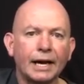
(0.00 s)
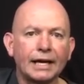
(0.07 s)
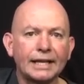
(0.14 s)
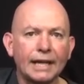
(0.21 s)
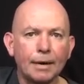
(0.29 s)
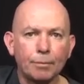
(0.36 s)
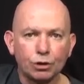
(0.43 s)

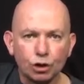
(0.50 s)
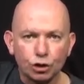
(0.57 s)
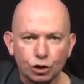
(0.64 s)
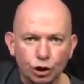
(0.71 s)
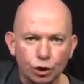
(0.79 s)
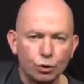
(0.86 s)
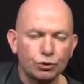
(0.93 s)
Again, we're
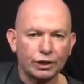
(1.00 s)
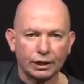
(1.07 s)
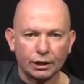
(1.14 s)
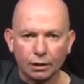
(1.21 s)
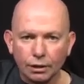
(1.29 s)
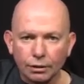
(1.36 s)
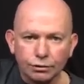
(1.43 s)
just
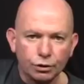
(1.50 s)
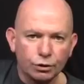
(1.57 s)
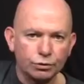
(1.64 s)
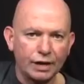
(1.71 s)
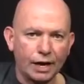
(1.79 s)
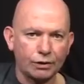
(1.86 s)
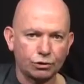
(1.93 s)
using
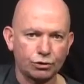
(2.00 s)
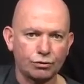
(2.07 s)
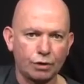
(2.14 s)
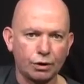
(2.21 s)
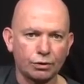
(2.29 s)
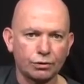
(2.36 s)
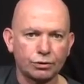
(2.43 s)
two
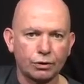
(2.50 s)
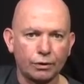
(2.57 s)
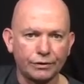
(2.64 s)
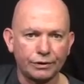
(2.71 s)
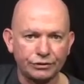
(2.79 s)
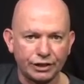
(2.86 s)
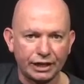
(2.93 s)
downstrokes
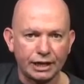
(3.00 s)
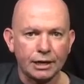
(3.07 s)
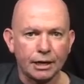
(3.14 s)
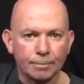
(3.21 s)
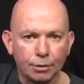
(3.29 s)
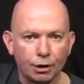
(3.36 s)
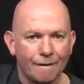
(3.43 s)
on the
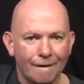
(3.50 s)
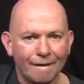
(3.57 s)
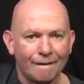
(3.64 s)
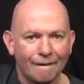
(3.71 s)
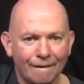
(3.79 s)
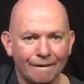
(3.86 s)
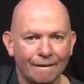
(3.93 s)
D, but
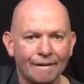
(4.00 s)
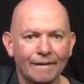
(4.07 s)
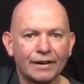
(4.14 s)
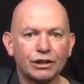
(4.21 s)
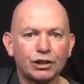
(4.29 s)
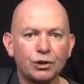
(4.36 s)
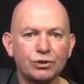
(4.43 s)

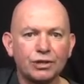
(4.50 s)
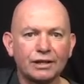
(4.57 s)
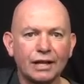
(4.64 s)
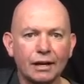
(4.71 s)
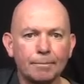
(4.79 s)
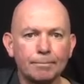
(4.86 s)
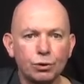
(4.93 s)

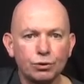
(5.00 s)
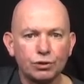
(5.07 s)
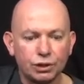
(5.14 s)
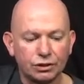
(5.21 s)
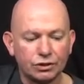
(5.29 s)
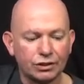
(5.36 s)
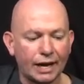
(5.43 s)
using that
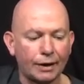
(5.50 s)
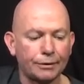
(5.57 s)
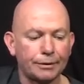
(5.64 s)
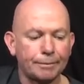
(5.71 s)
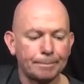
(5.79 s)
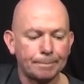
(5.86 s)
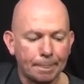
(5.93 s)
muted
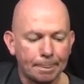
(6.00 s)
sound.